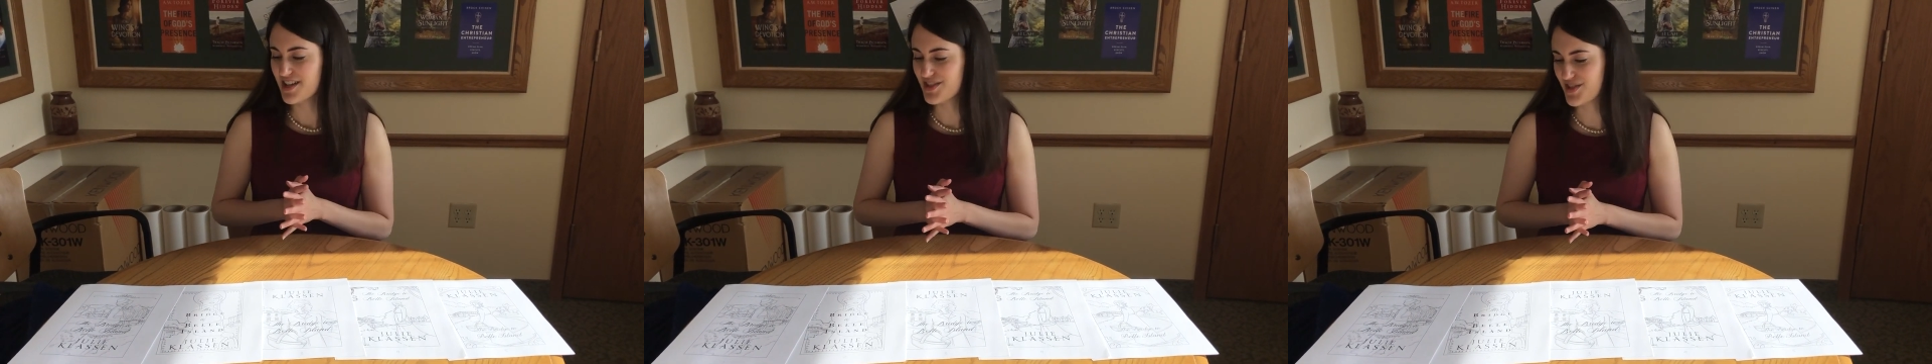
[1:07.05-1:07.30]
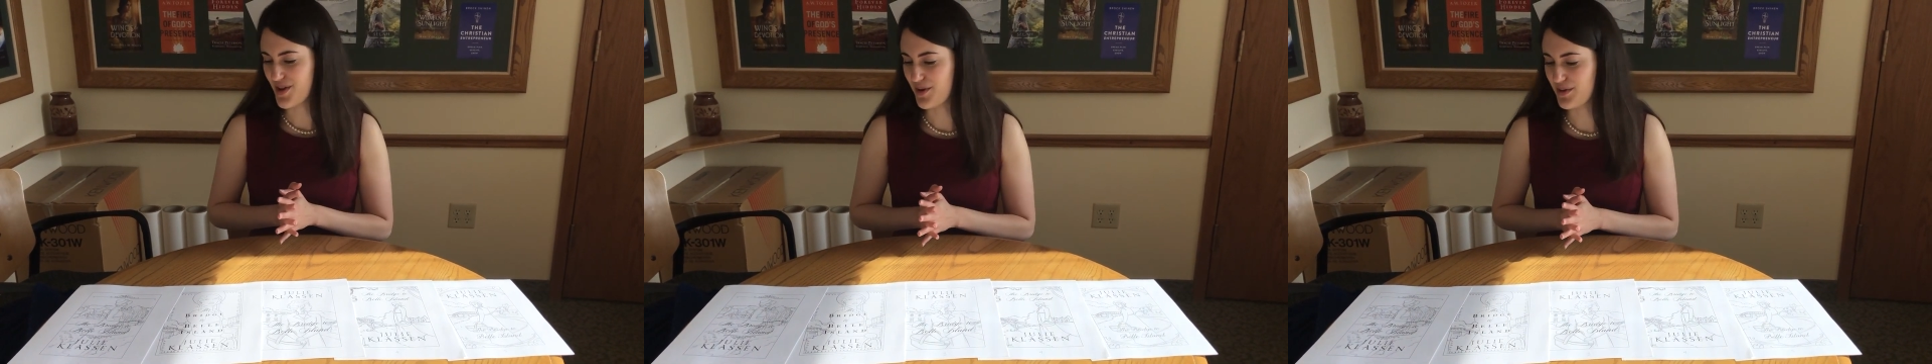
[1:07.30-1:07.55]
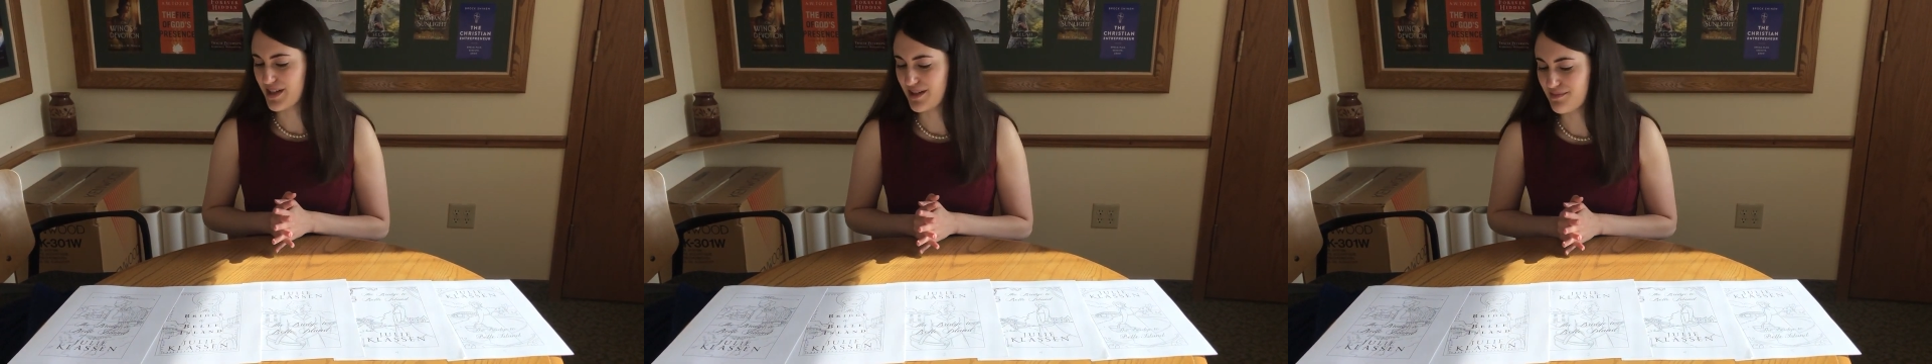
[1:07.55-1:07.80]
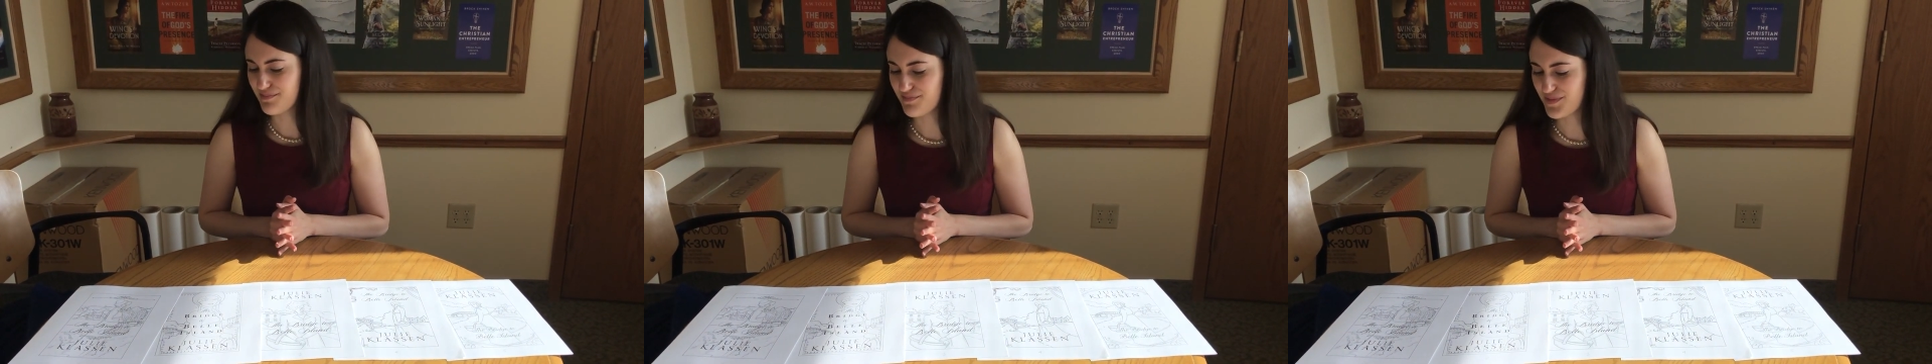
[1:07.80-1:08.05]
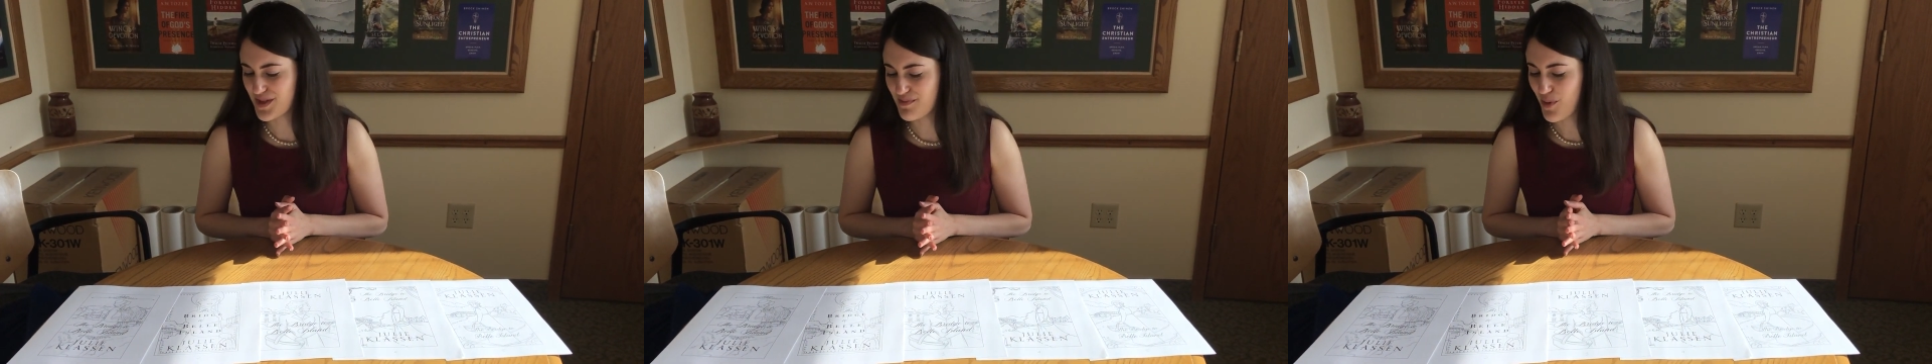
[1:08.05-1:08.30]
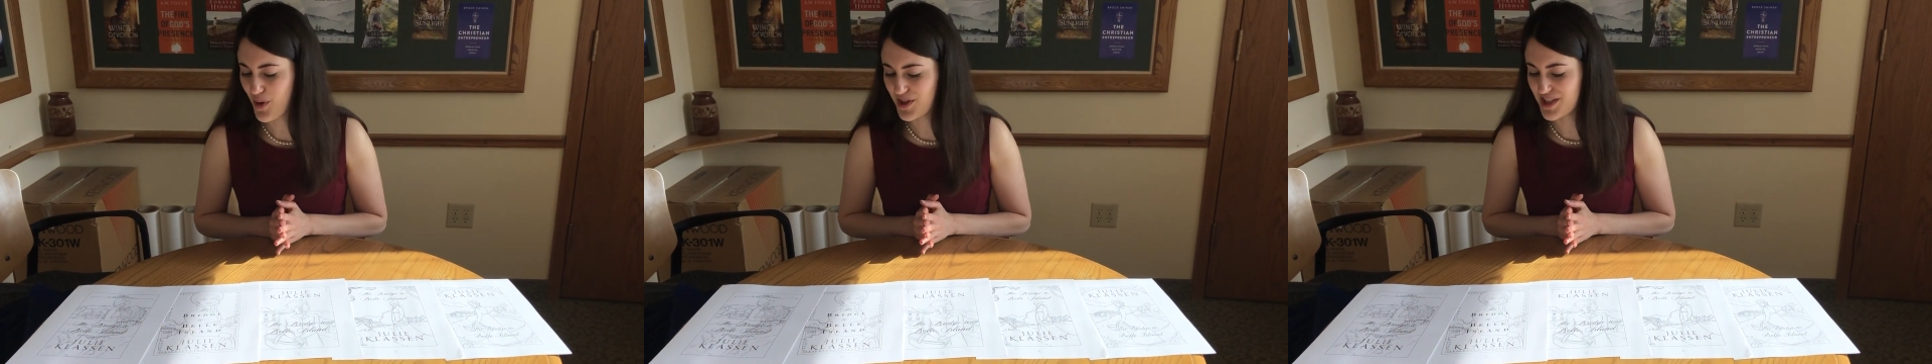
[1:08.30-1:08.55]
so it's
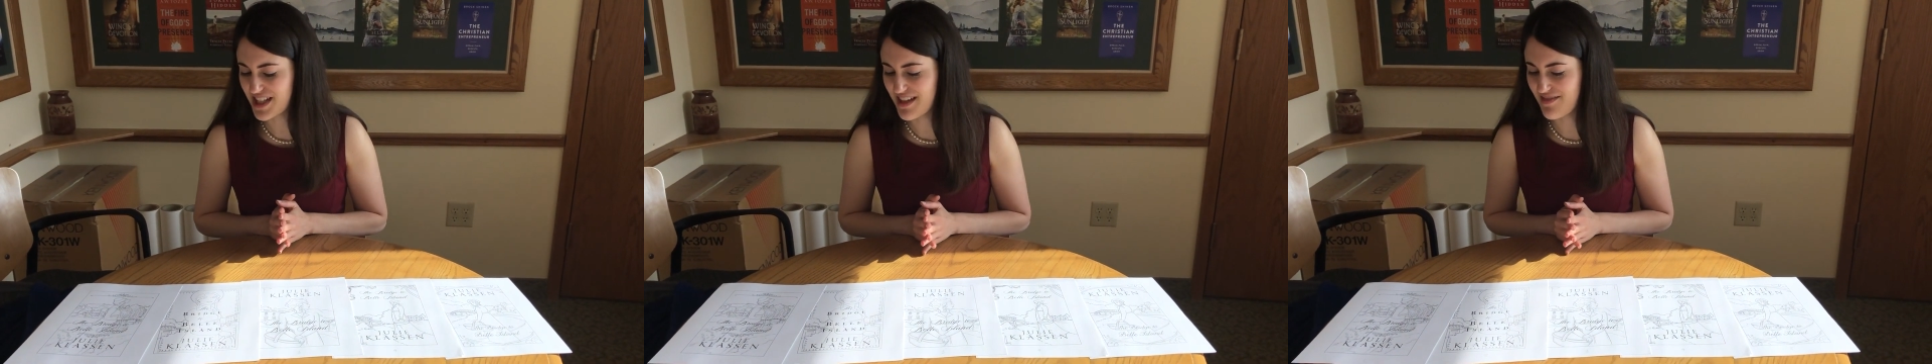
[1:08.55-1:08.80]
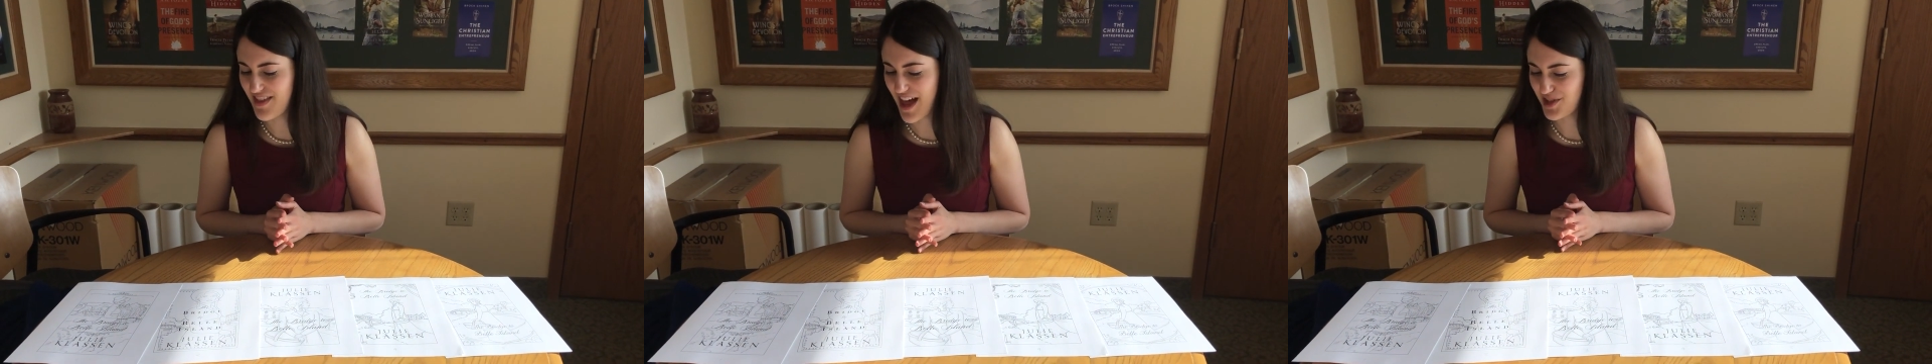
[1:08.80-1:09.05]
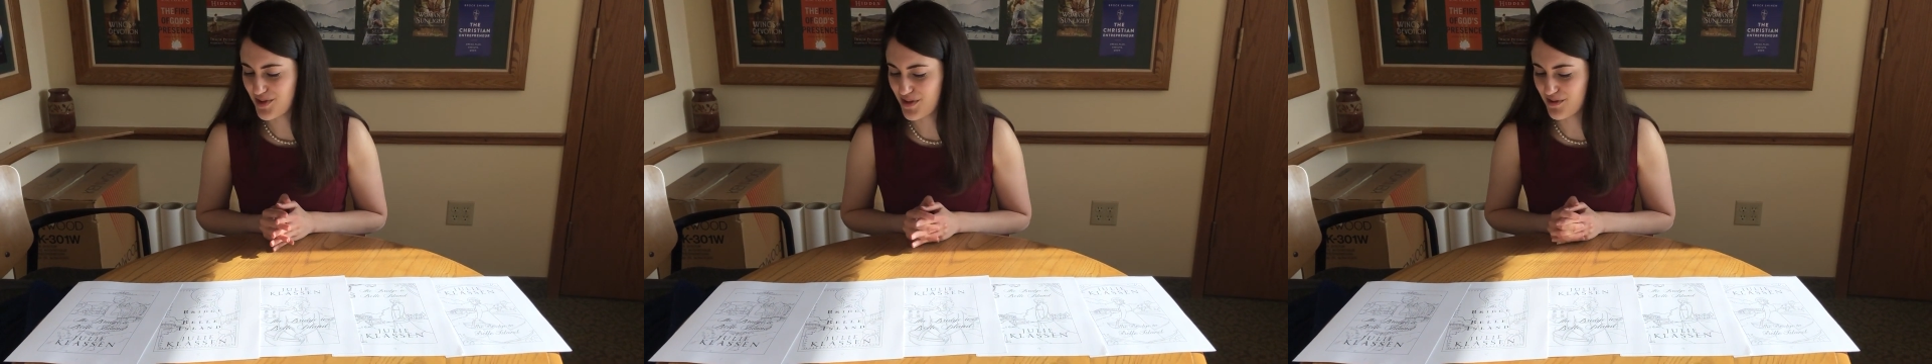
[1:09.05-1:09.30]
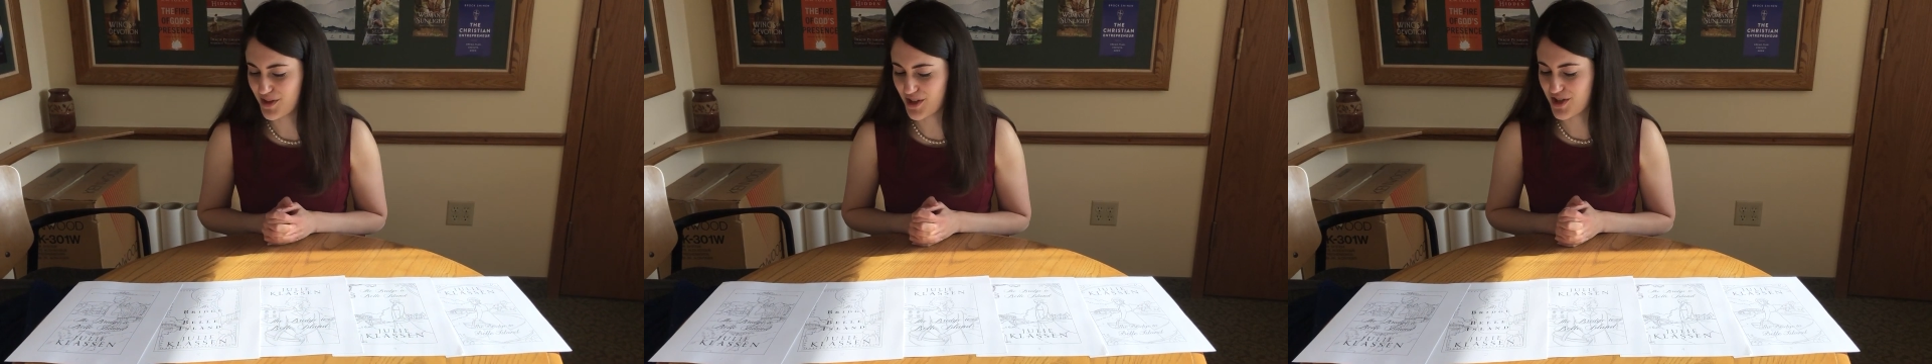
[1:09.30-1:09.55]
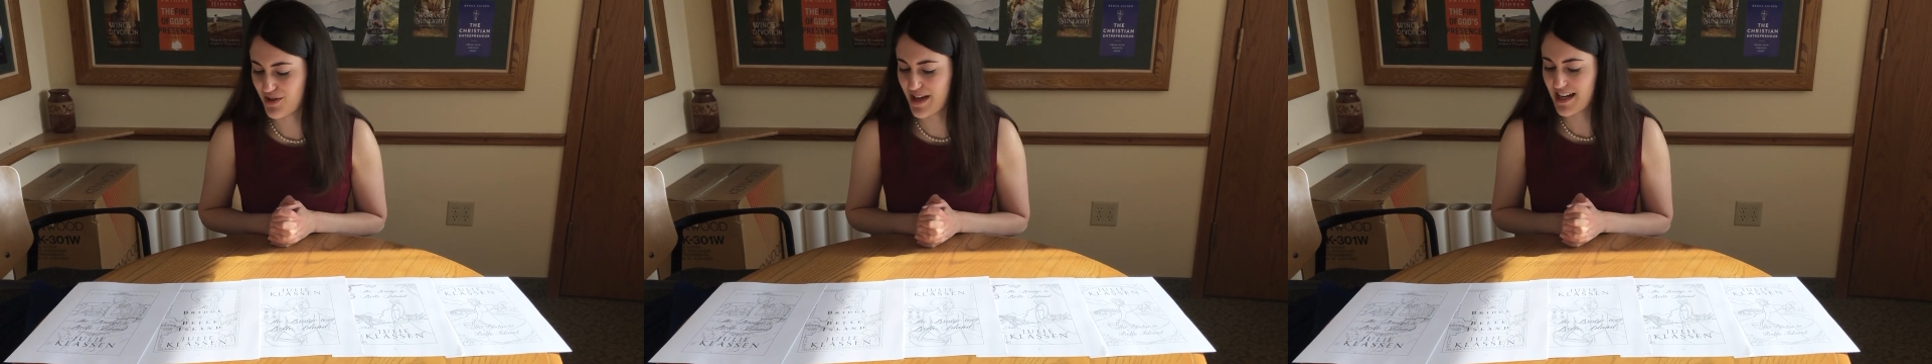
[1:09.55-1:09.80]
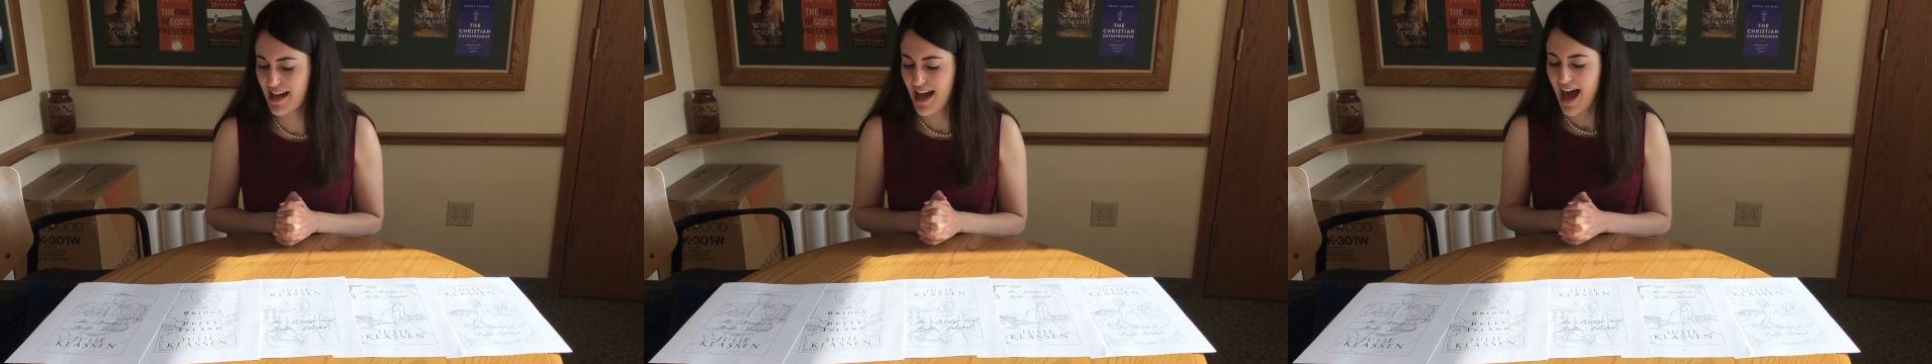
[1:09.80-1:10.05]
important to give that sort of look to it.